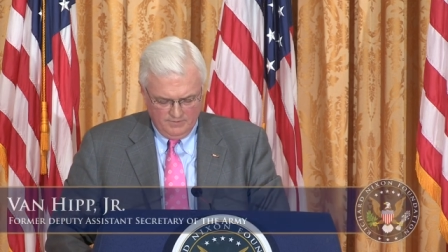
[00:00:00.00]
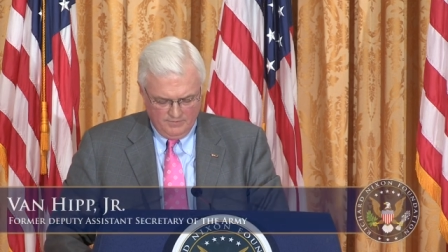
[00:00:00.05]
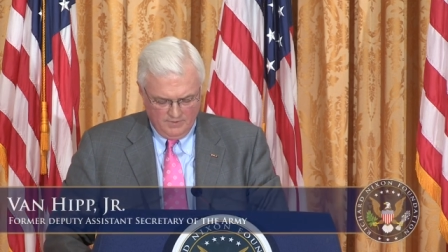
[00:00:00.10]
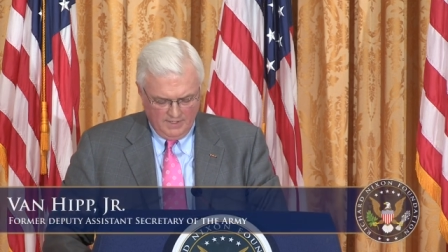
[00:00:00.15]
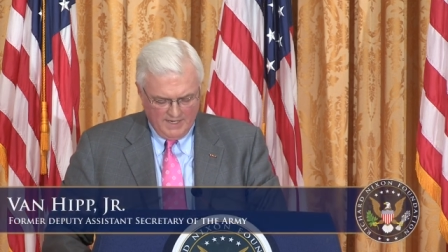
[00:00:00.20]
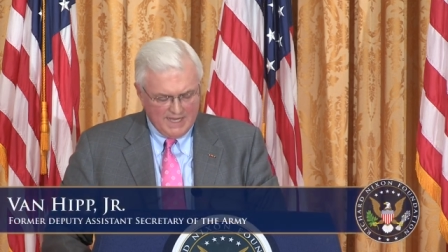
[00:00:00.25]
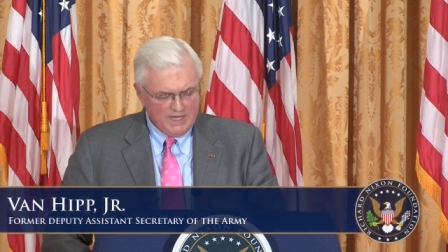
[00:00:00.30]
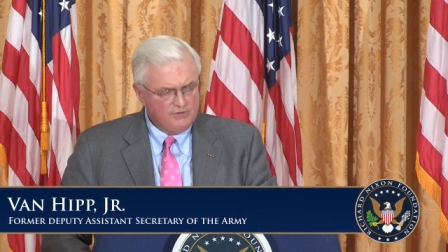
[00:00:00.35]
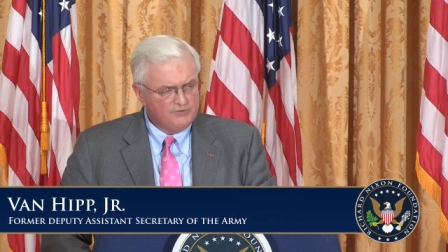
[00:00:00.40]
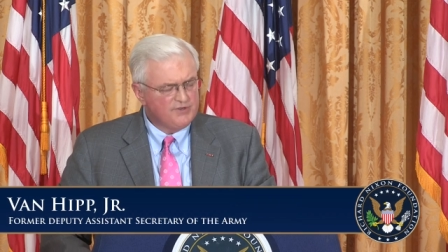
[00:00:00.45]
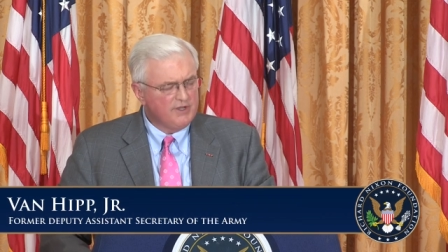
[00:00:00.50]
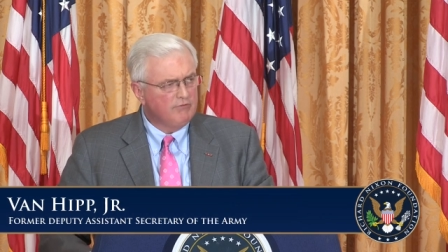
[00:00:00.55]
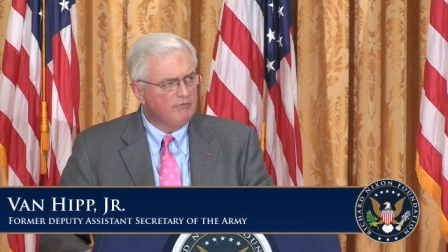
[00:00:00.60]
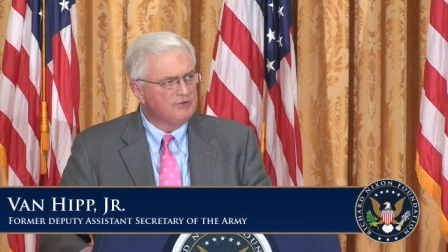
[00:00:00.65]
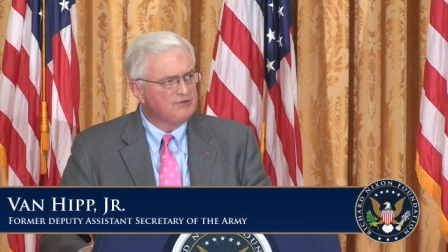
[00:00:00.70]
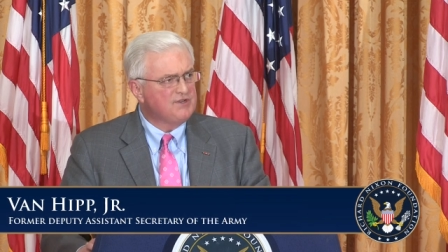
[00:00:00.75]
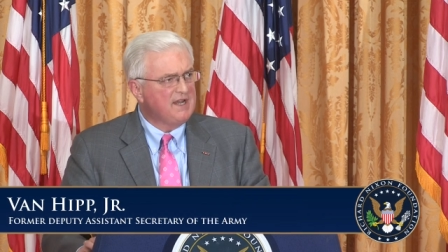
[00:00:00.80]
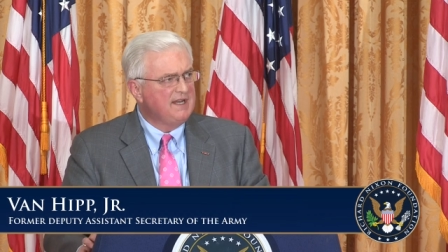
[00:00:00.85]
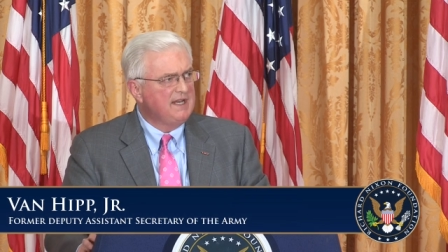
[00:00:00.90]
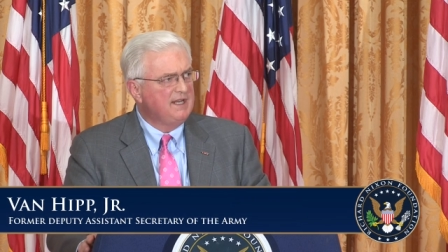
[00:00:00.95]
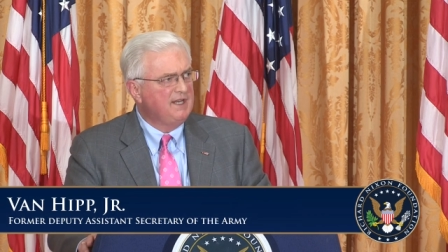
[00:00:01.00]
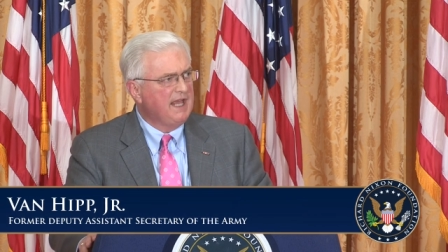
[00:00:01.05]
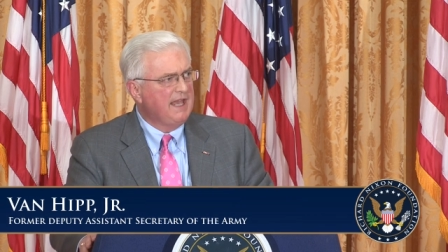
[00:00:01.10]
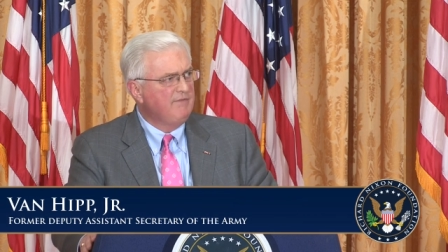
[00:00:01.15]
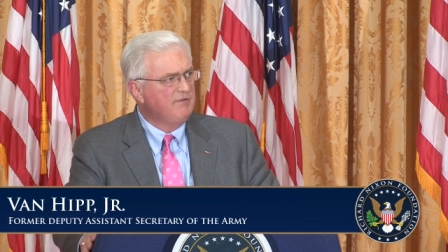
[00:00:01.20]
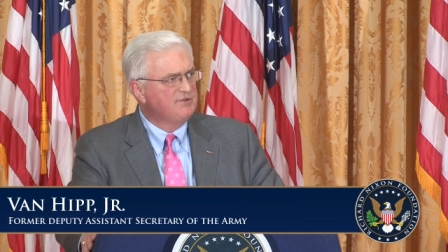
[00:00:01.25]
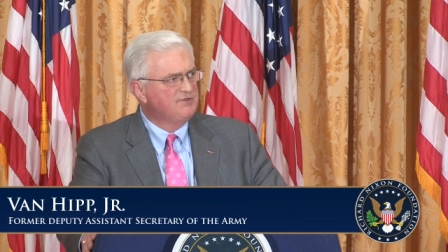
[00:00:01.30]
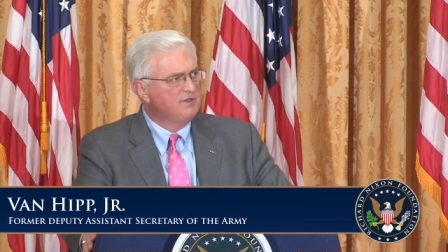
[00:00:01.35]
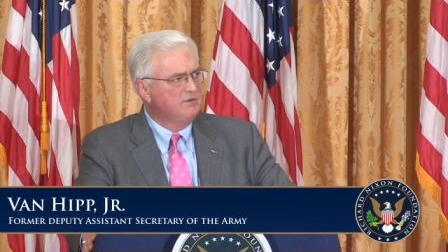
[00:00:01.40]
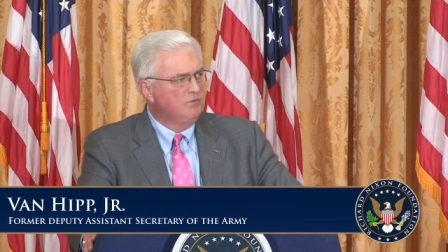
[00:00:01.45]
The late General Sandy
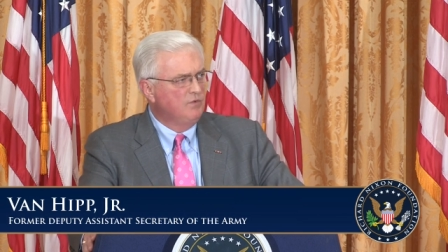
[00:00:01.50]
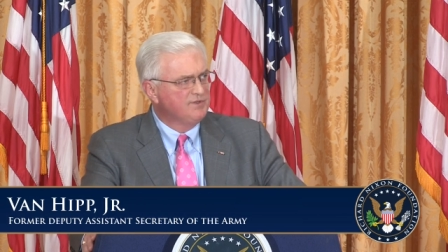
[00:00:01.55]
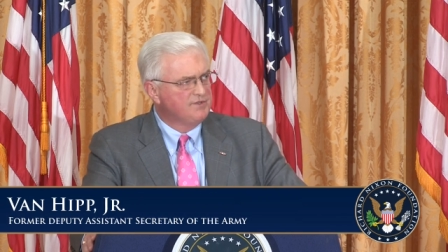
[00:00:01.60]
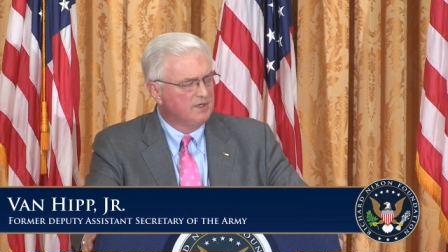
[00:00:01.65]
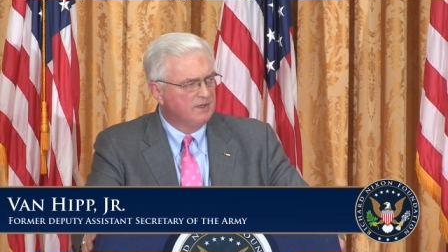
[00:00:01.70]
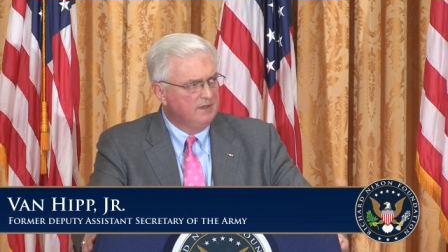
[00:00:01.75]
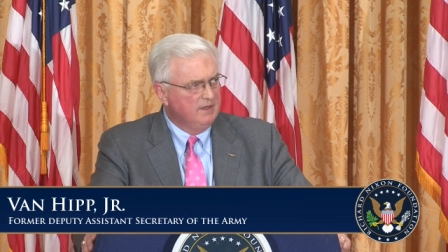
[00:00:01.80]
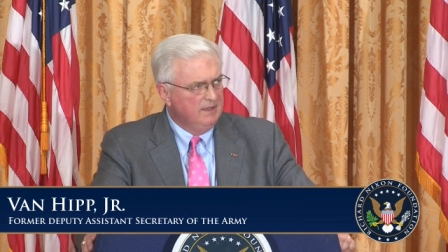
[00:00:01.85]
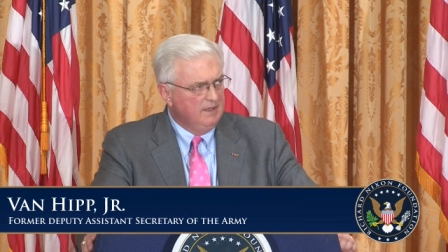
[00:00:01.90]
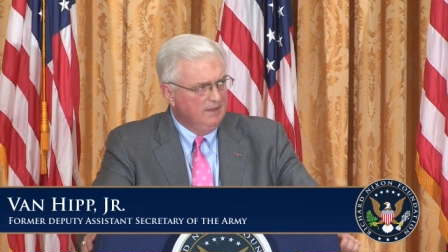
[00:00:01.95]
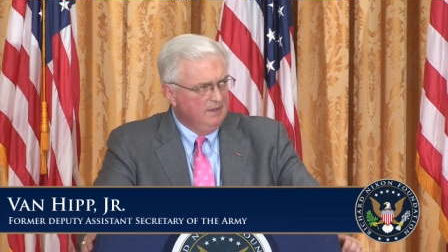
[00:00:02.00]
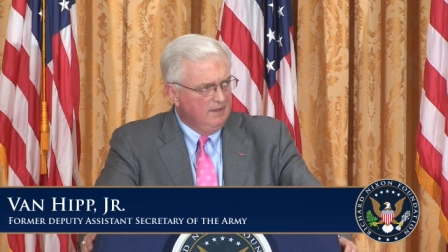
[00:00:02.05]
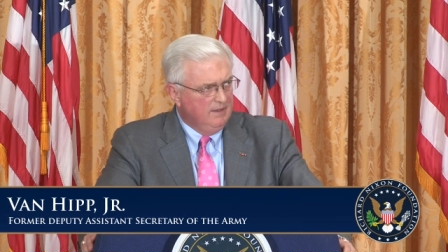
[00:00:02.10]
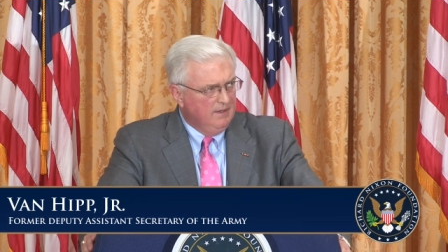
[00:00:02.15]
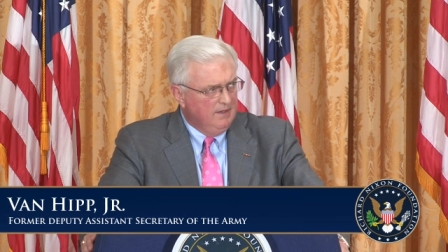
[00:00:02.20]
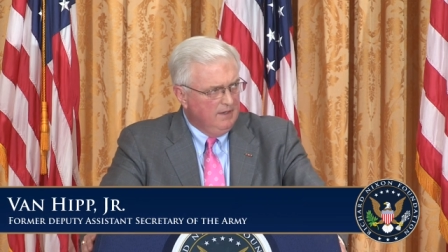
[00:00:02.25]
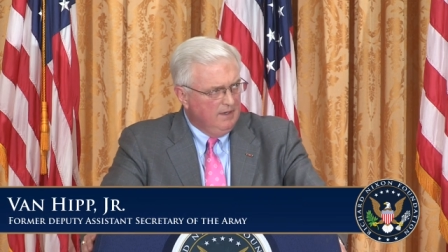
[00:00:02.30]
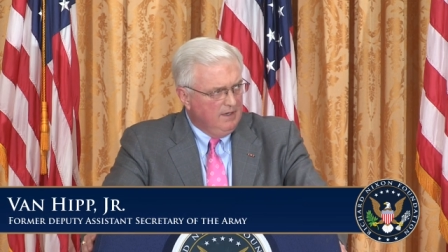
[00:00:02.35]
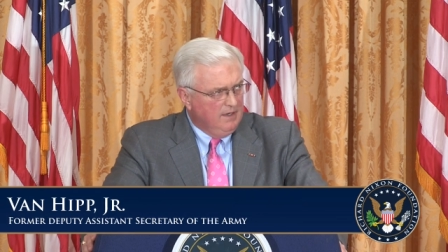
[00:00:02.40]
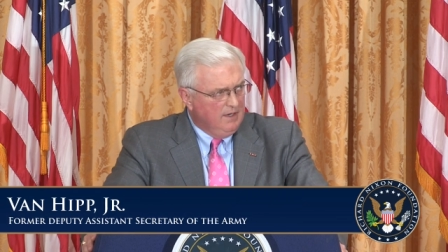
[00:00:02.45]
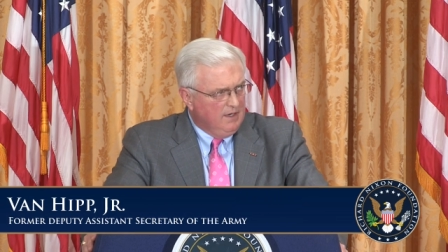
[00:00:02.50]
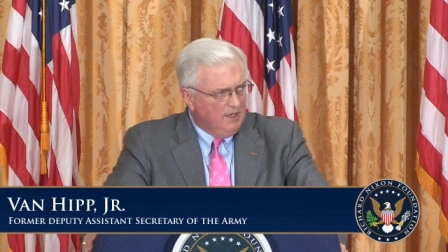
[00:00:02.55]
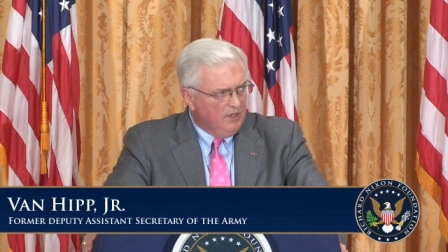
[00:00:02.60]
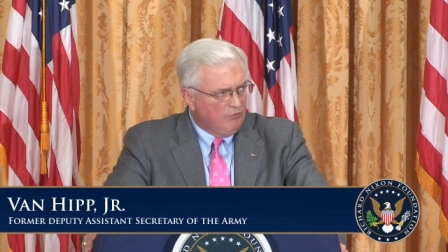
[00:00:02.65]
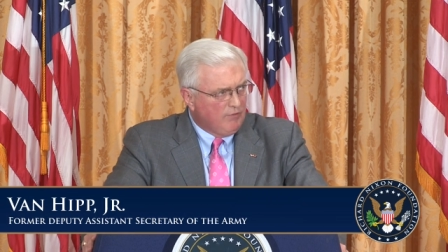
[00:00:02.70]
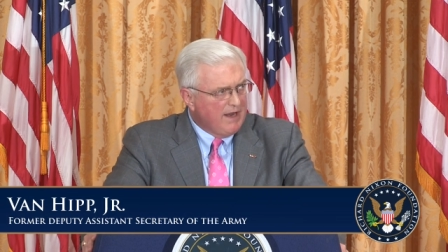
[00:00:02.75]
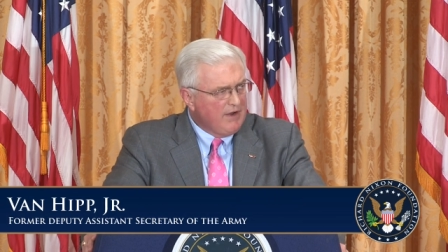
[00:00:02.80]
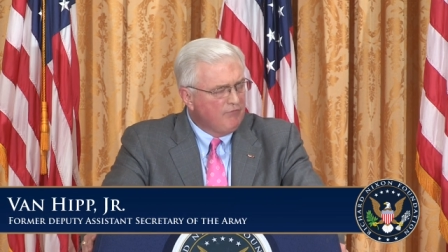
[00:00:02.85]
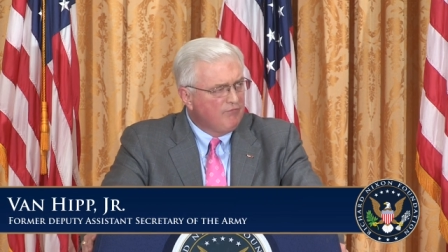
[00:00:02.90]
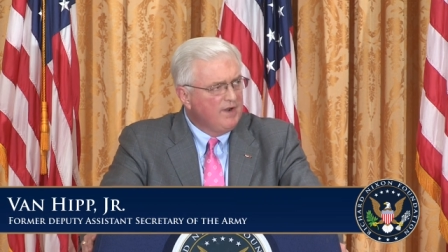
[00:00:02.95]
Davidson was a
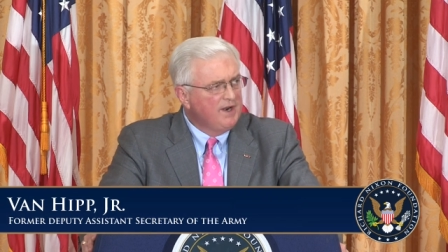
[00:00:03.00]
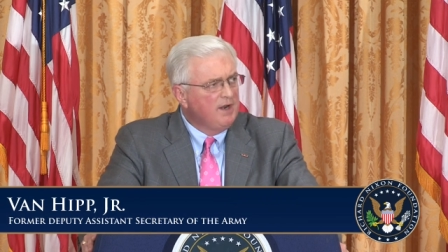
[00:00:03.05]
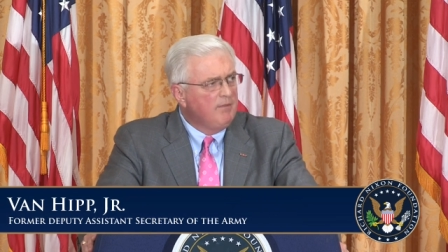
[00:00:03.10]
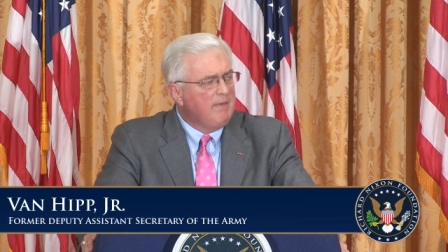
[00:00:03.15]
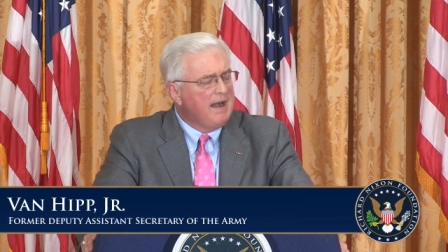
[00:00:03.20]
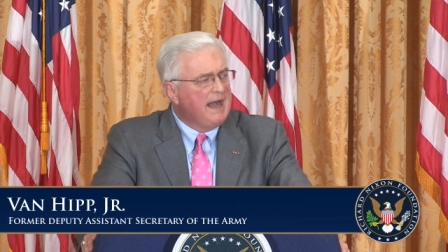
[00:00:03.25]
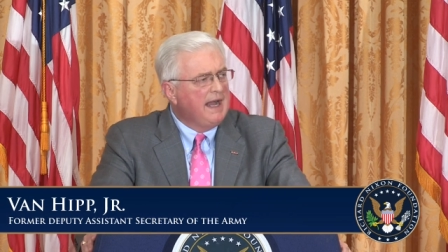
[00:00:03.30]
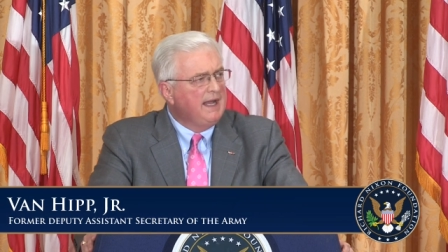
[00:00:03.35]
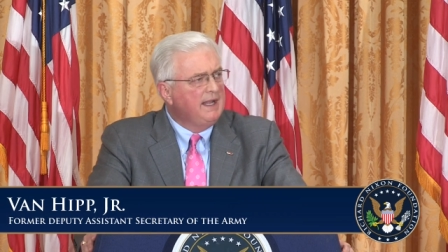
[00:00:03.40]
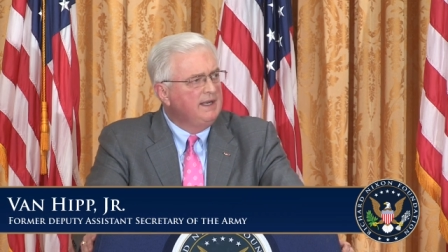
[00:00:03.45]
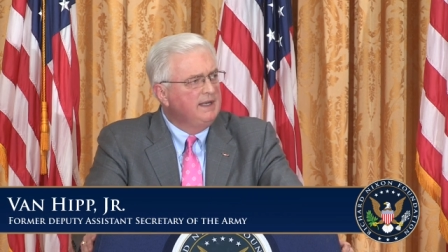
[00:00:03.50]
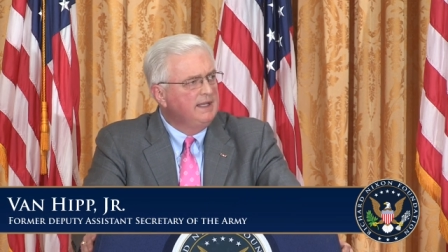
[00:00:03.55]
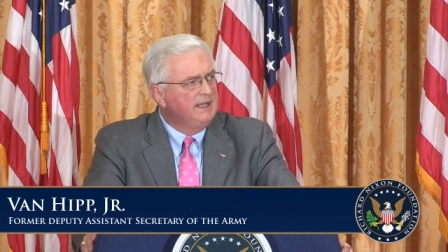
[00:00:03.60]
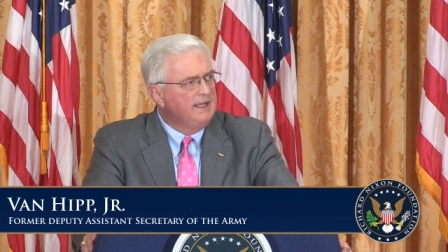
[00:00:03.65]
great friend of mine.